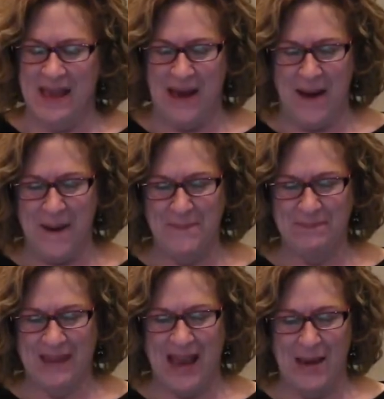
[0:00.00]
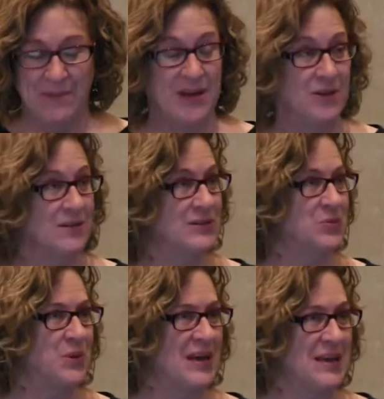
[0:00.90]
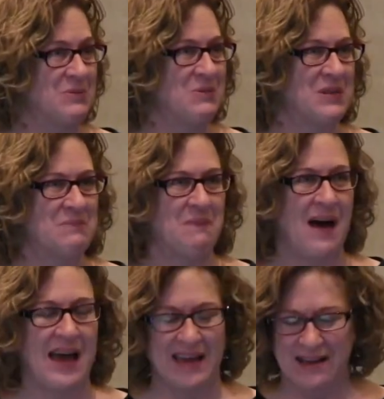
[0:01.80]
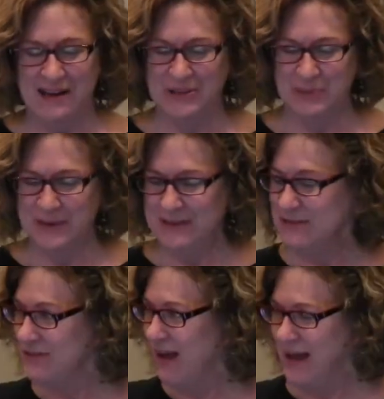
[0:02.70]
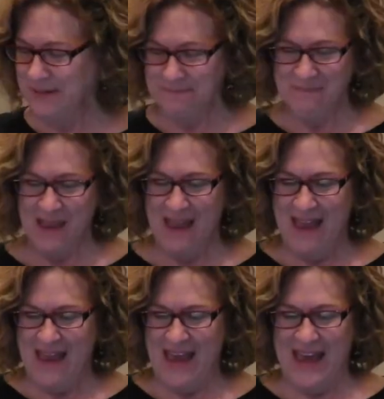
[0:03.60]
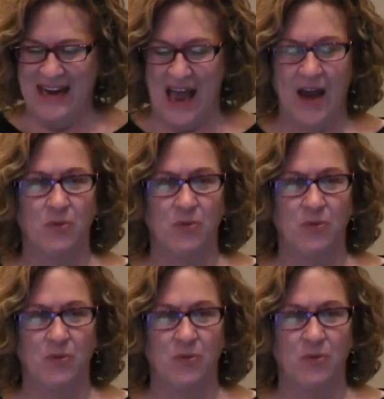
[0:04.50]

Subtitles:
I'm here this week with my husband, John, and